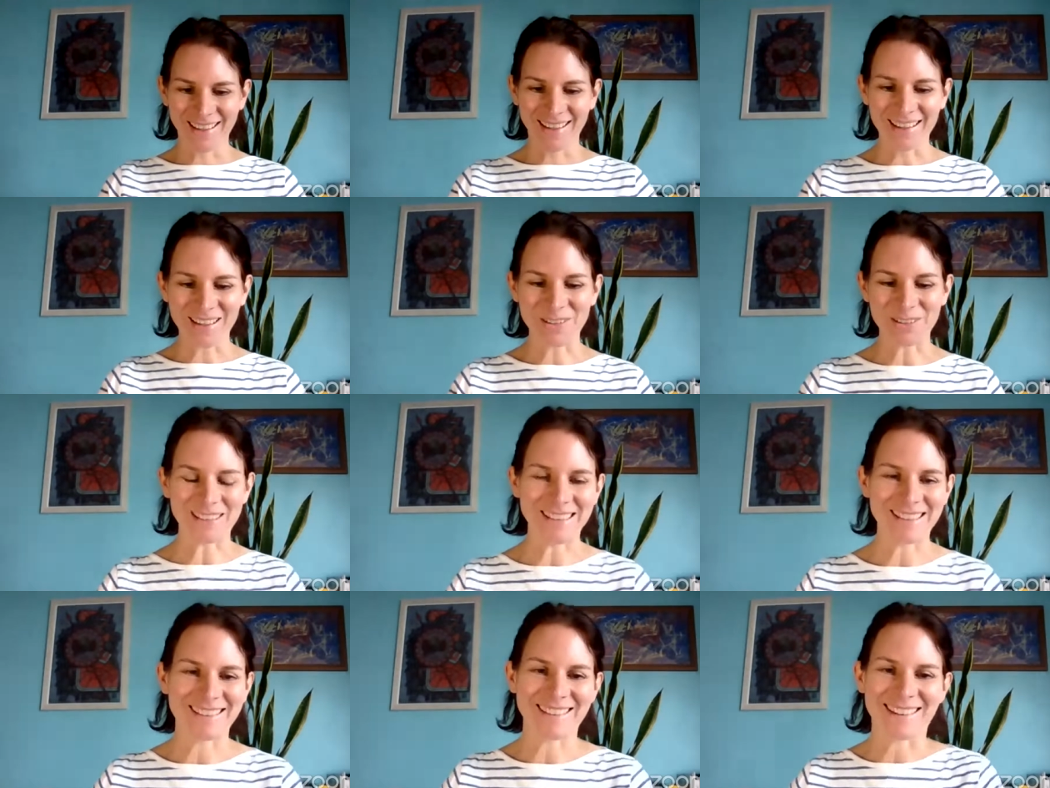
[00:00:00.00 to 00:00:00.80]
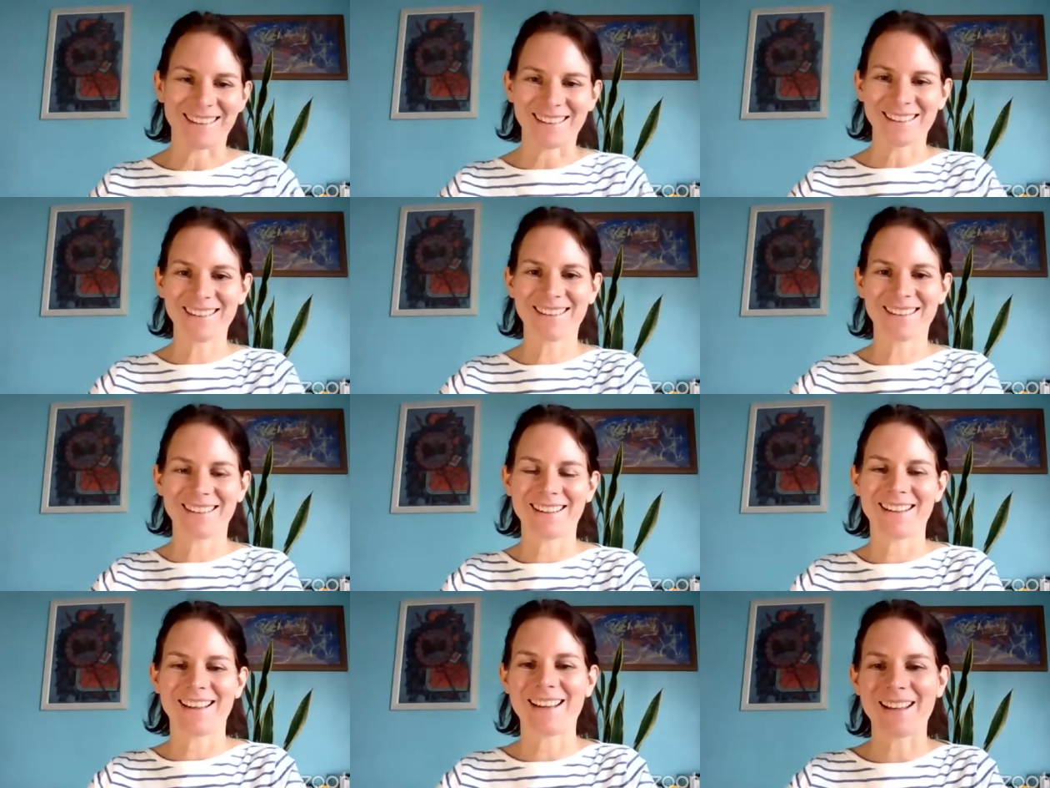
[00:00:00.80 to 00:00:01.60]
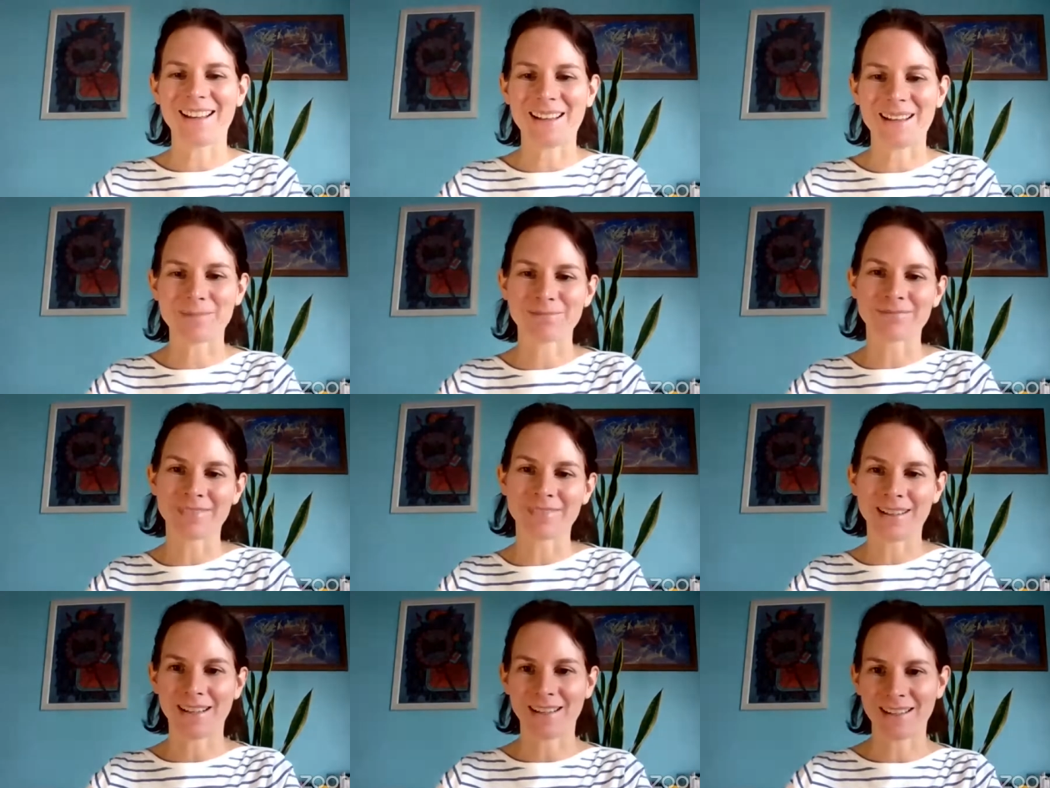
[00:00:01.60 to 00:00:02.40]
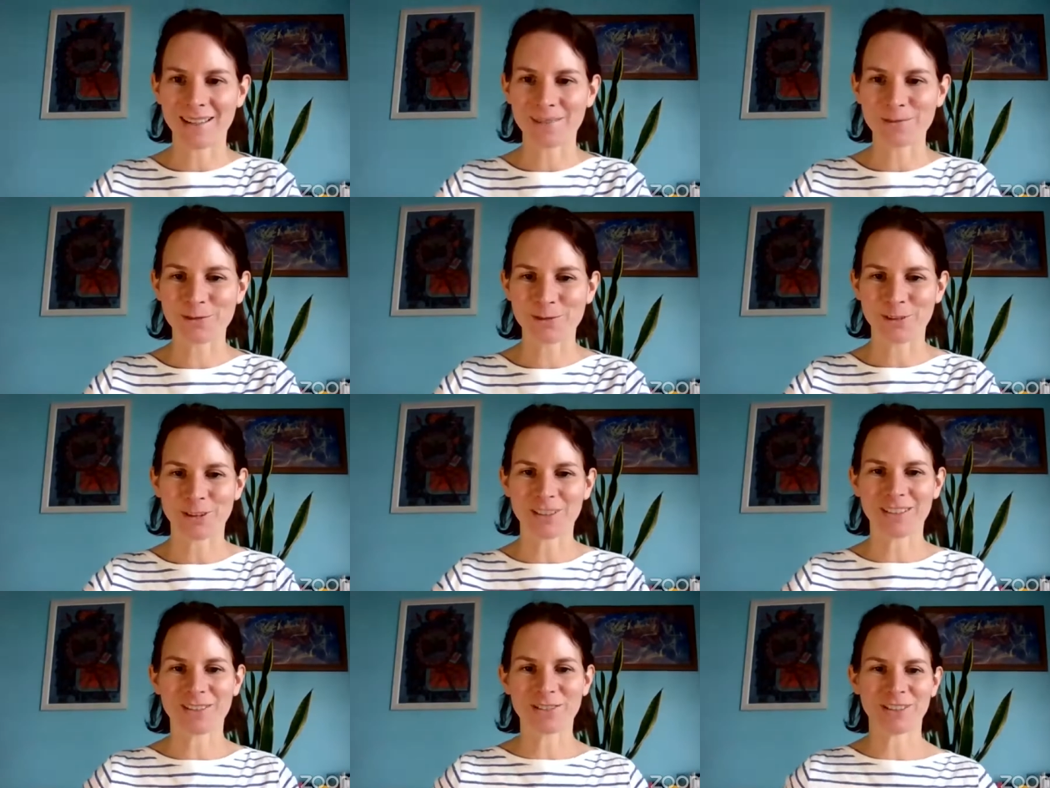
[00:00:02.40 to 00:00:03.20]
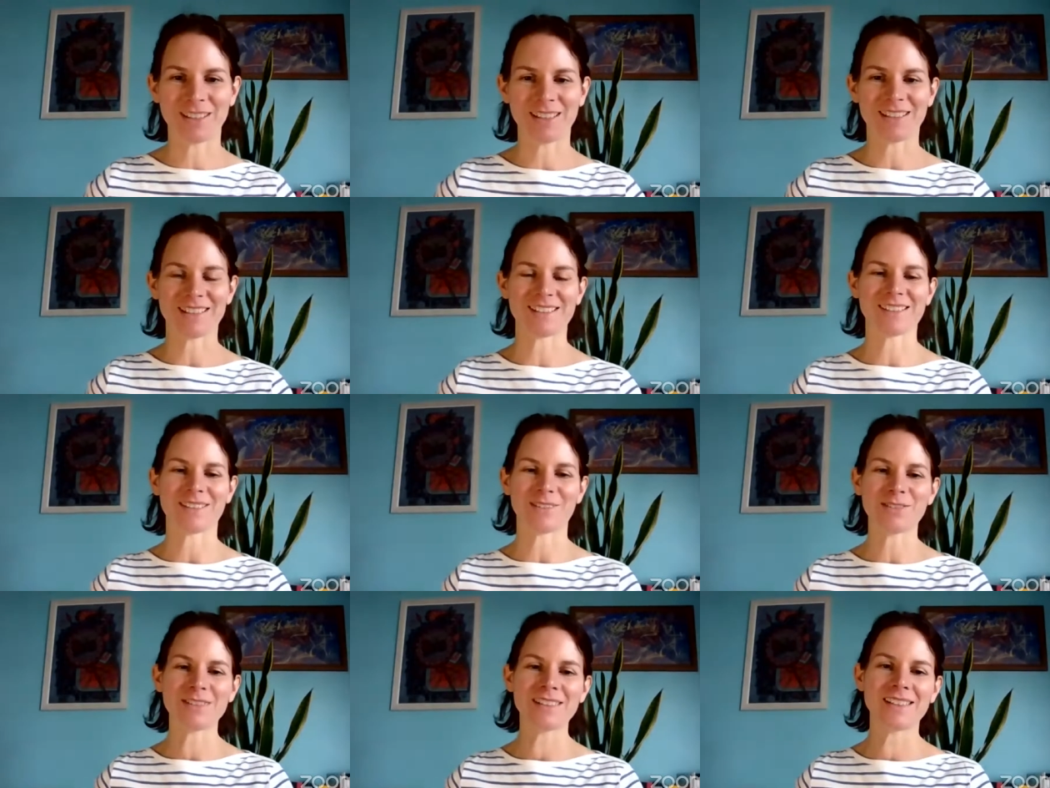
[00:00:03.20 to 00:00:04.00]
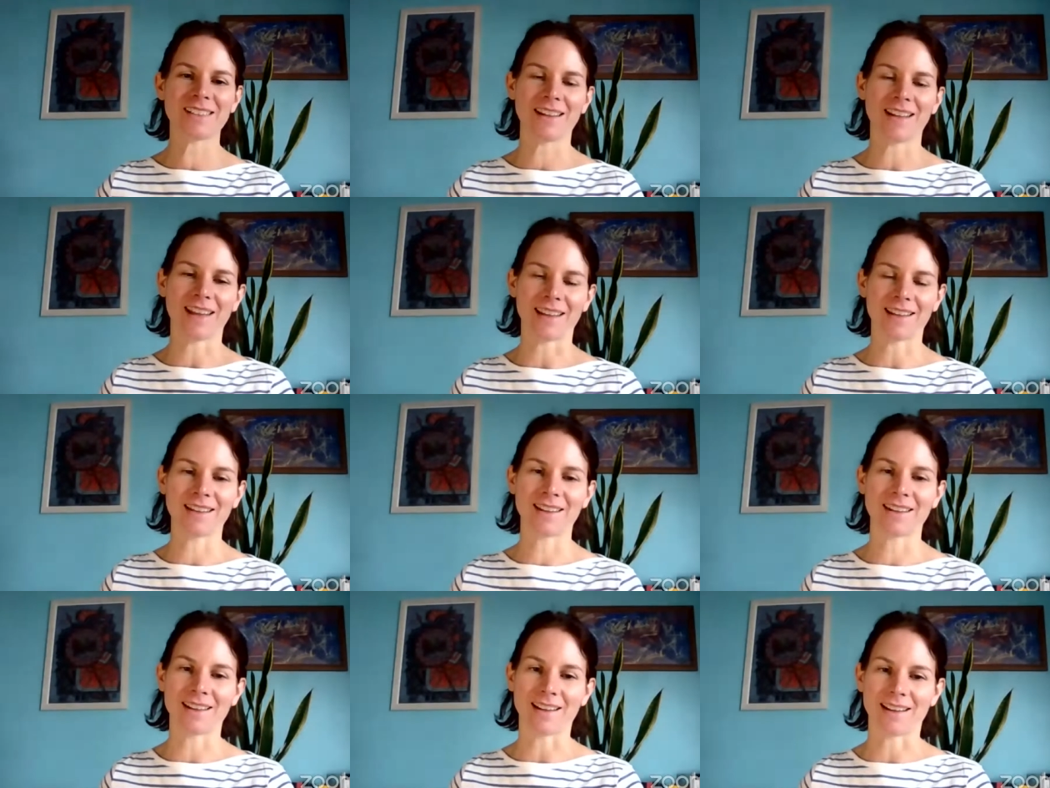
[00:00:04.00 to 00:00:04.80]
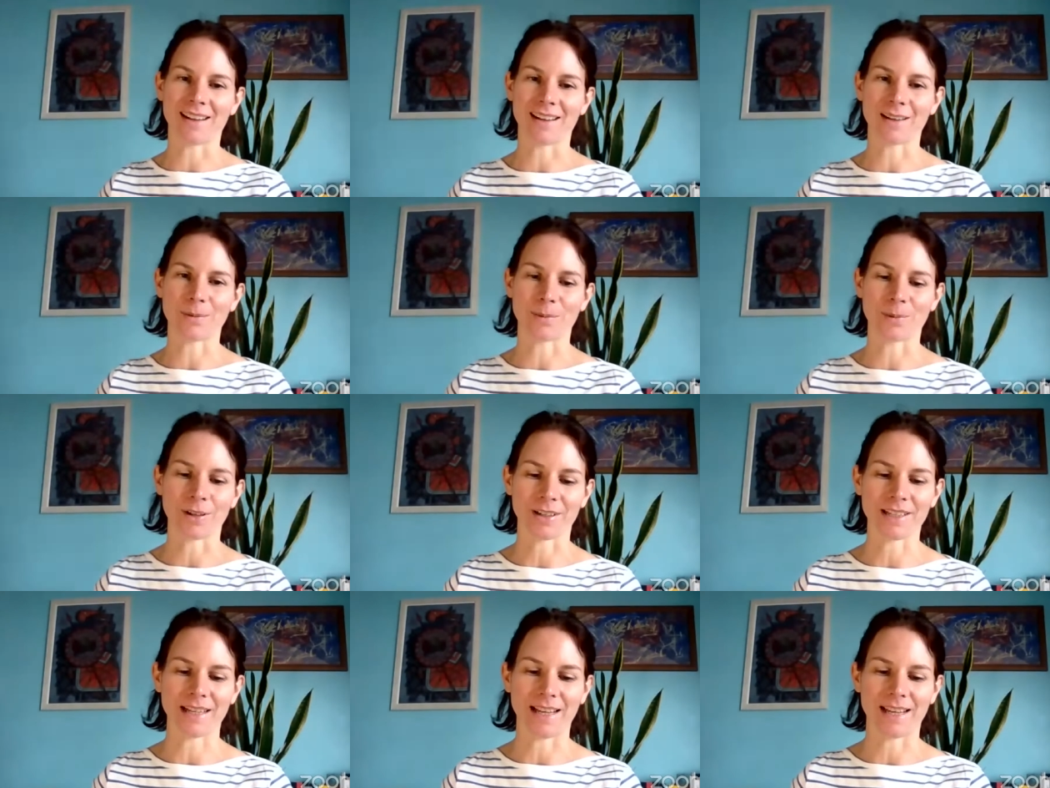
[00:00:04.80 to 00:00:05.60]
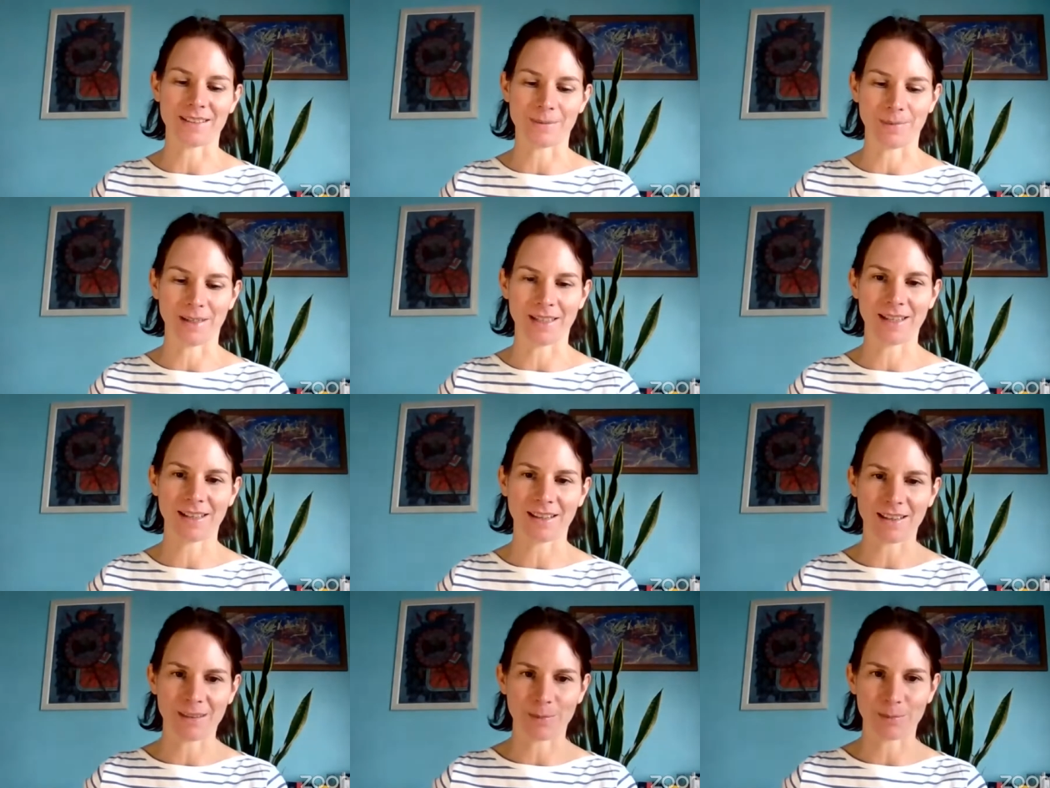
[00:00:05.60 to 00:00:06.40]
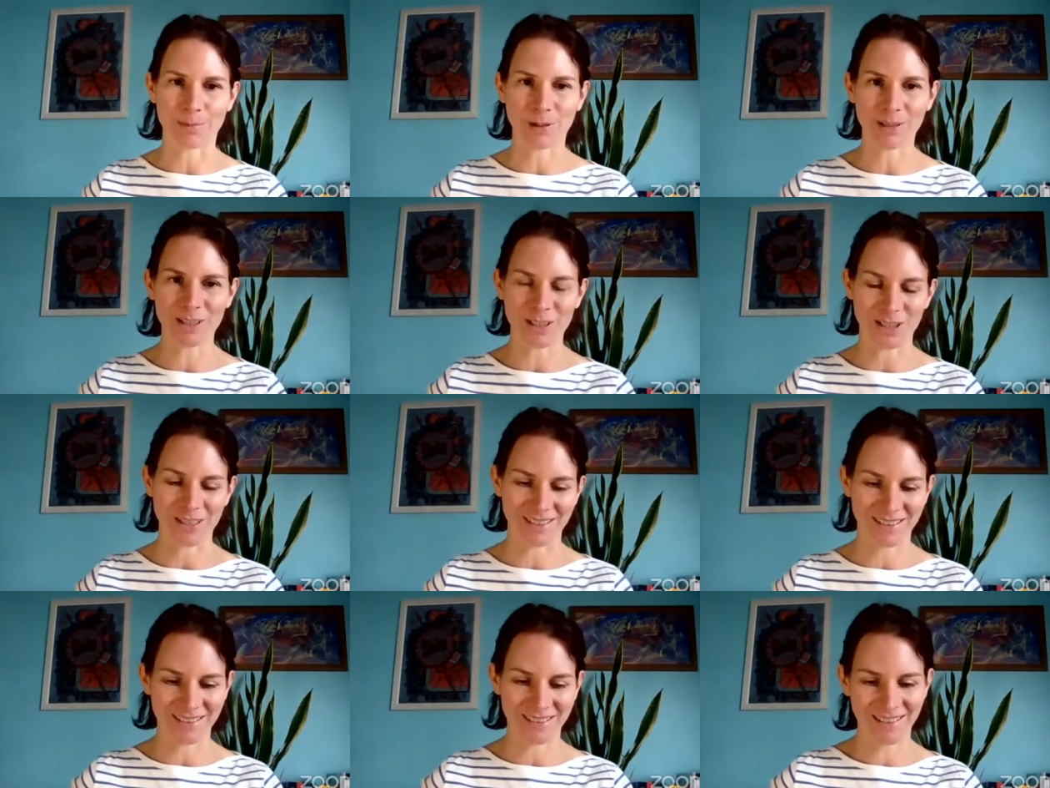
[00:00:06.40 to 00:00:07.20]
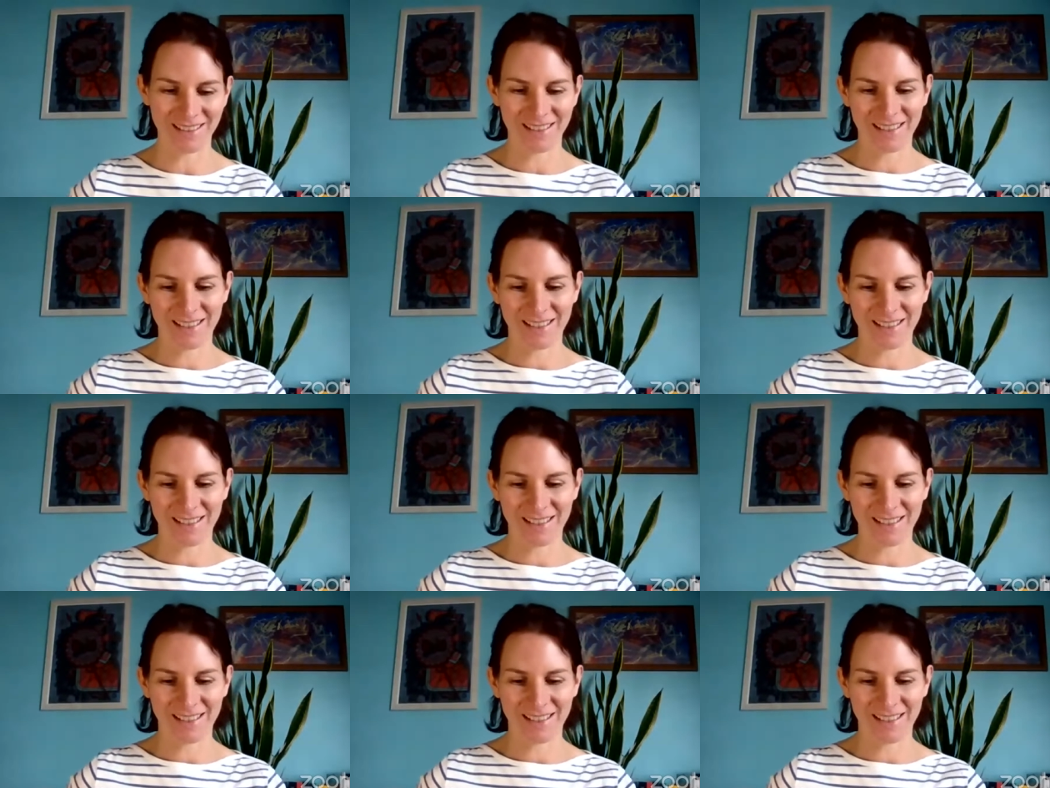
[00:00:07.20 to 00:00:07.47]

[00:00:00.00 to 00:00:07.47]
Hello, Dieter. I'm 42 years old and I work as a medical anthropologist,